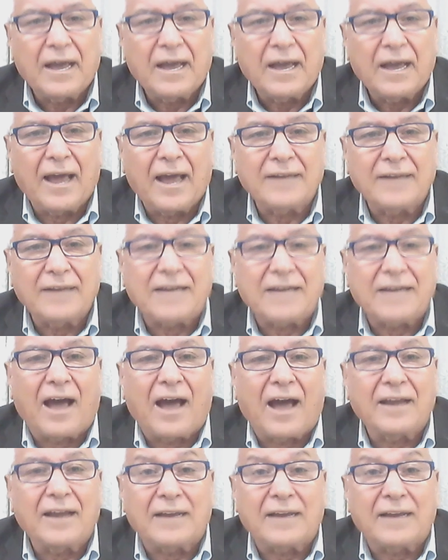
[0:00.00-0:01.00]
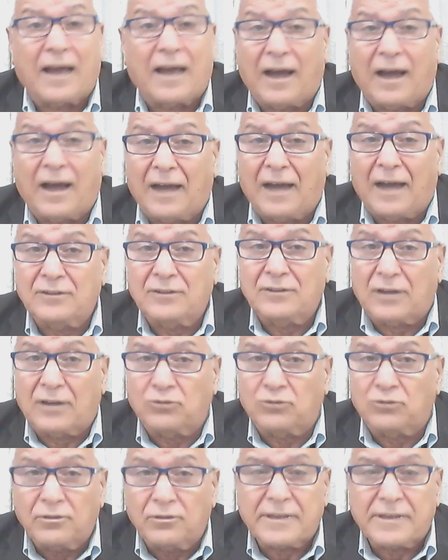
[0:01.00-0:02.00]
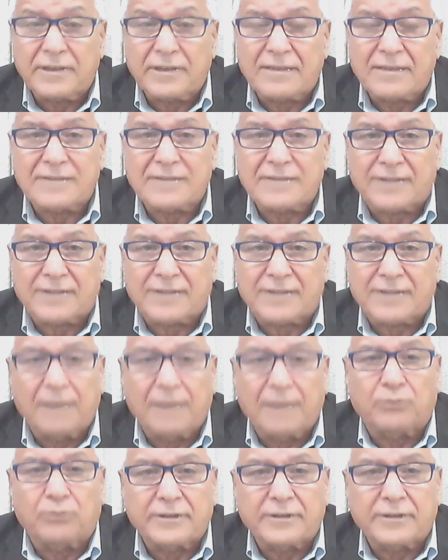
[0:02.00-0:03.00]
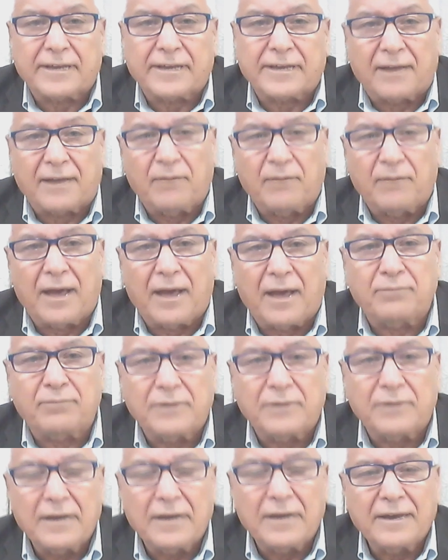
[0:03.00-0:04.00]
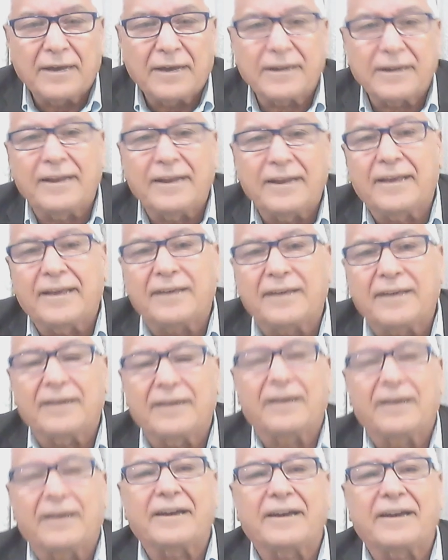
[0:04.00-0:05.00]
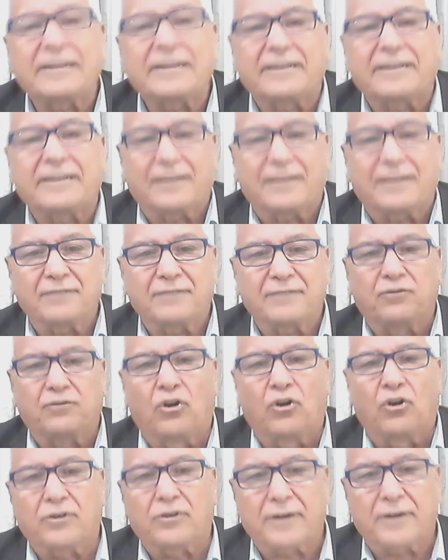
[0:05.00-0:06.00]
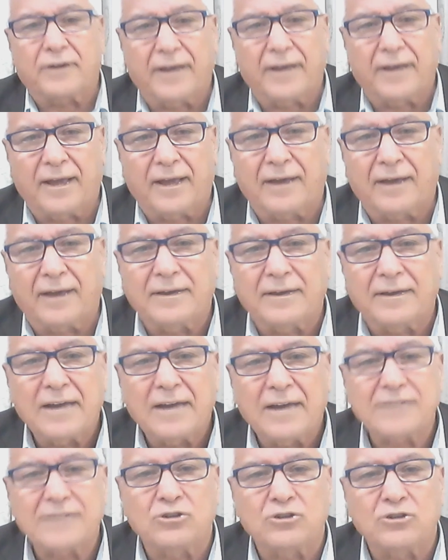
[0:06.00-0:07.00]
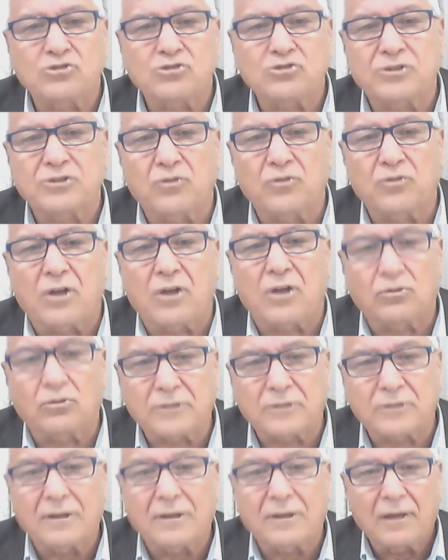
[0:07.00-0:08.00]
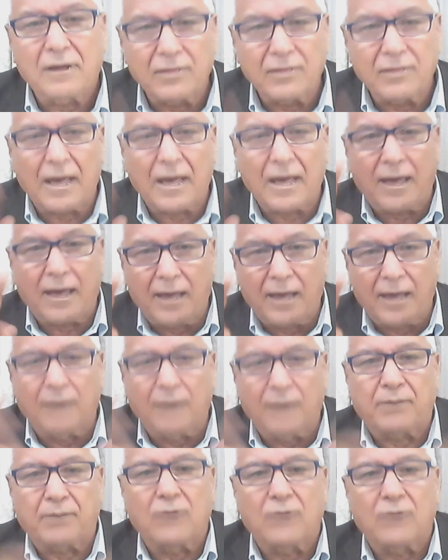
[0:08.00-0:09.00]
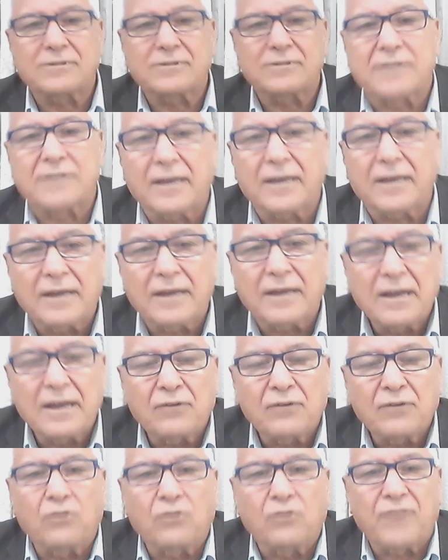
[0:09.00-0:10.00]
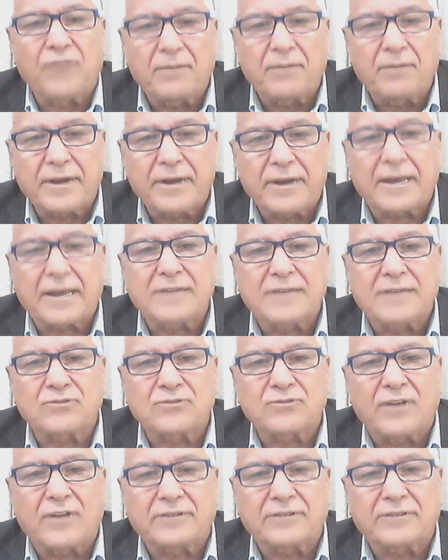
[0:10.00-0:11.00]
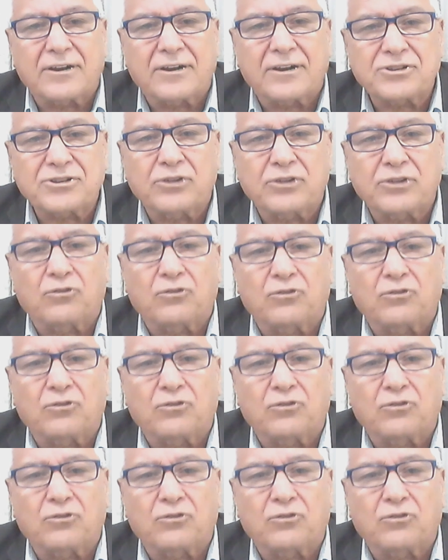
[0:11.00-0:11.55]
And I don't think the Israeli political map really ready for a solution without the help, I would say, of the Americans, of the international